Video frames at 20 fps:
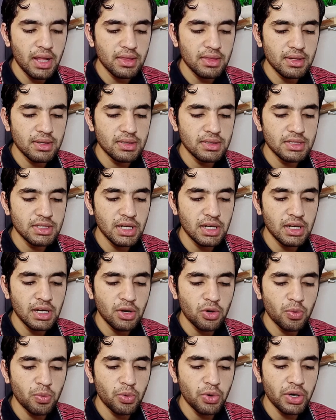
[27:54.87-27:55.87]
and third
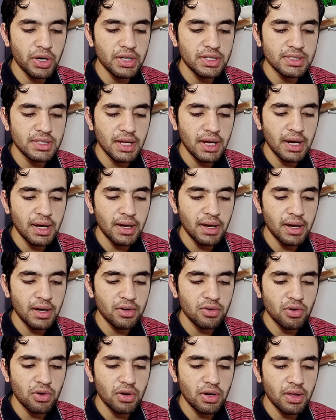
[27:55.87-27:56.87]
shell accommodates 8
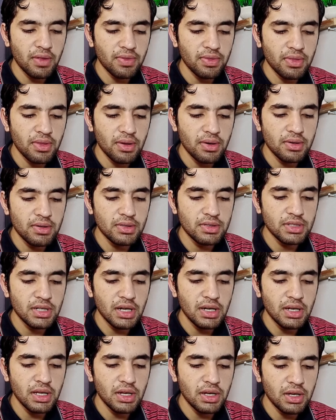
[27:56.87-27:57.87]
electron, and
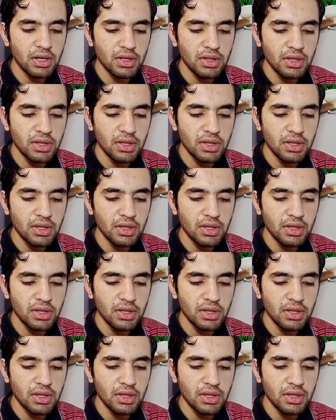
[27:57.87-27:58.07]
third shell,